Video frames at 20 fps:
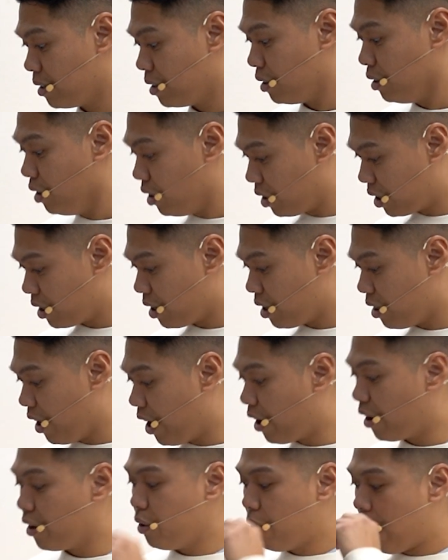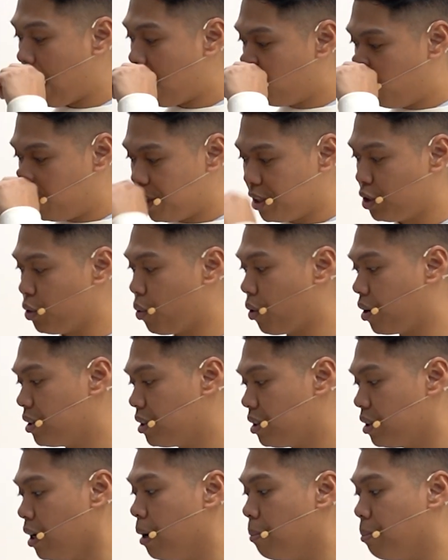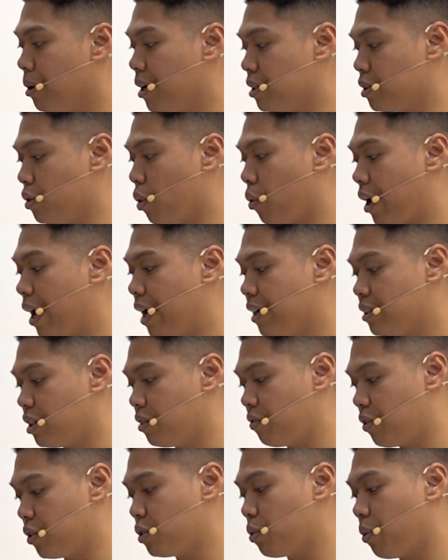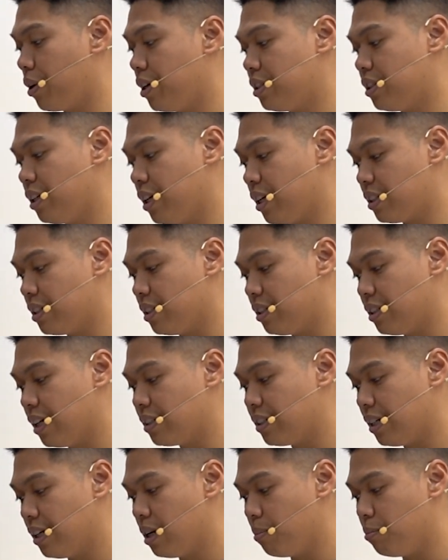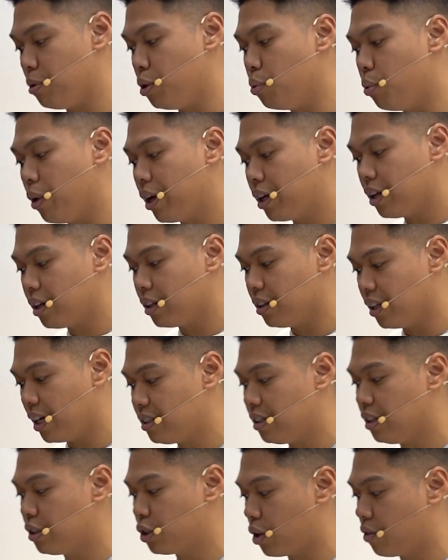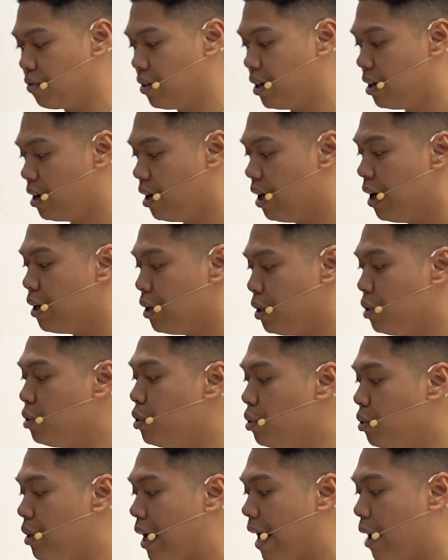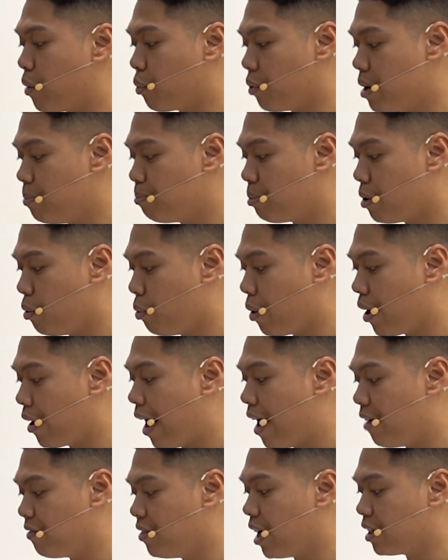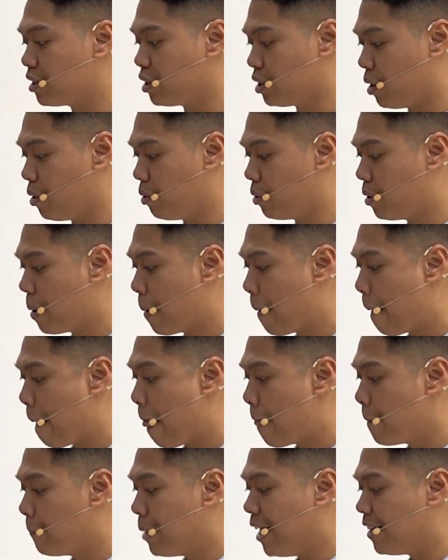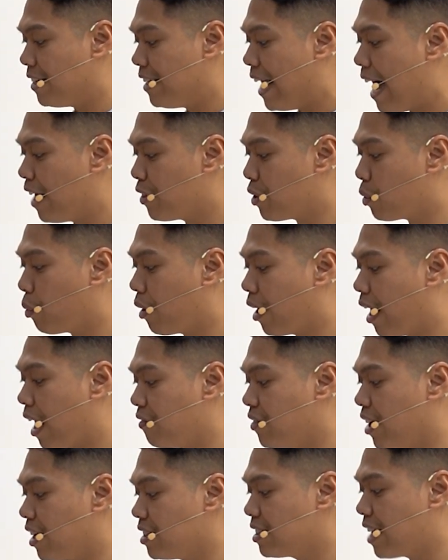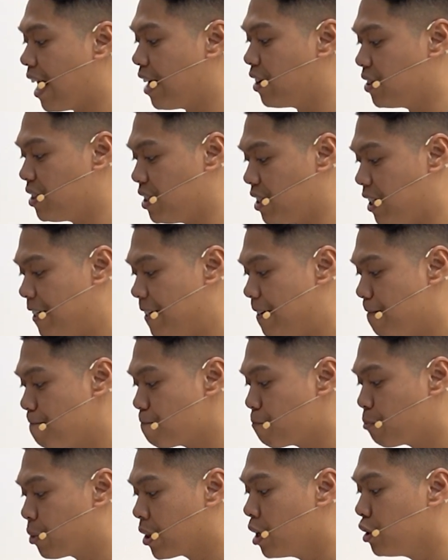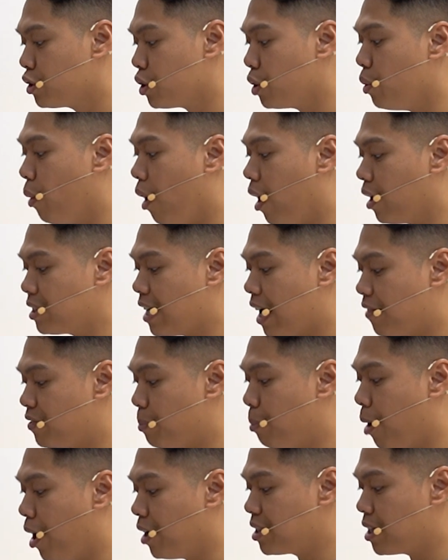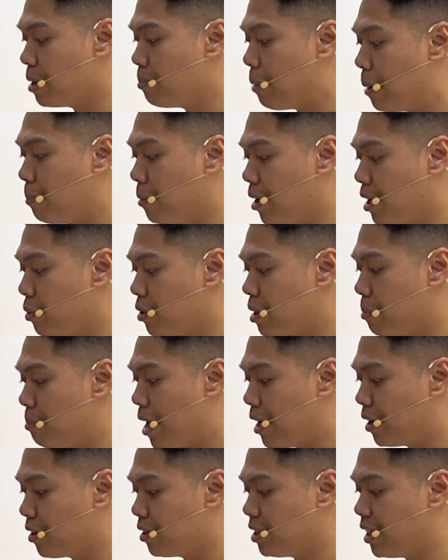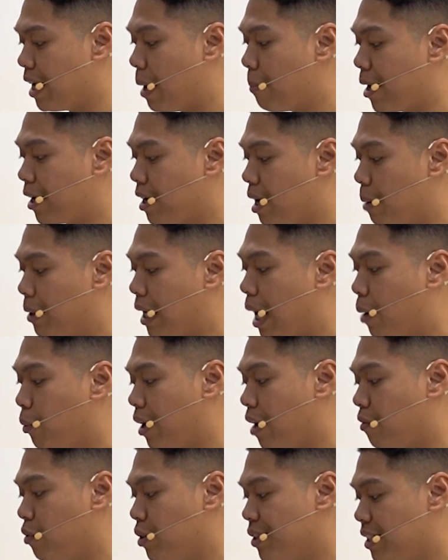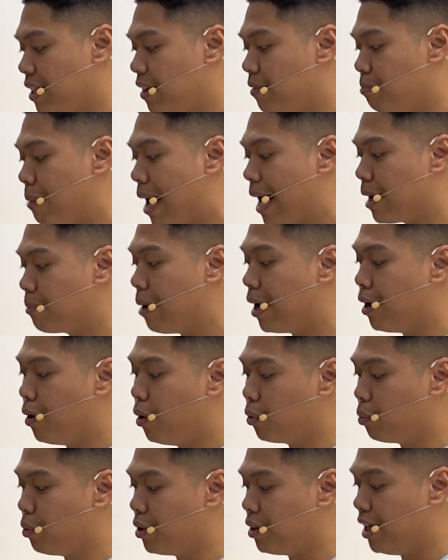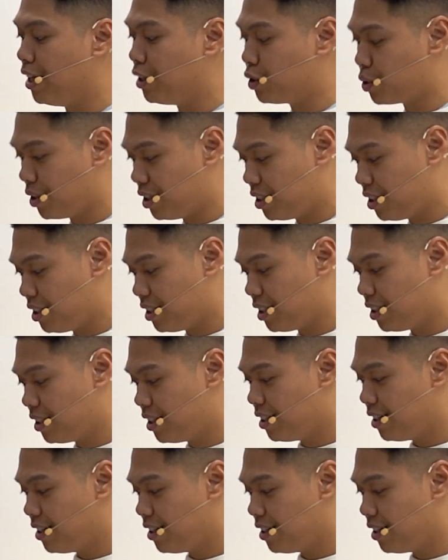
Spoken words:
Look, there you have what is yours. But his Lord answered, verse 26, and said to him, you wicked and lazy servant, you knew that I reap where I have not sown and gather where I have not scattered seed. So you ought to have deposited my money with the bankers, and at my coming I would have received back my own with interest.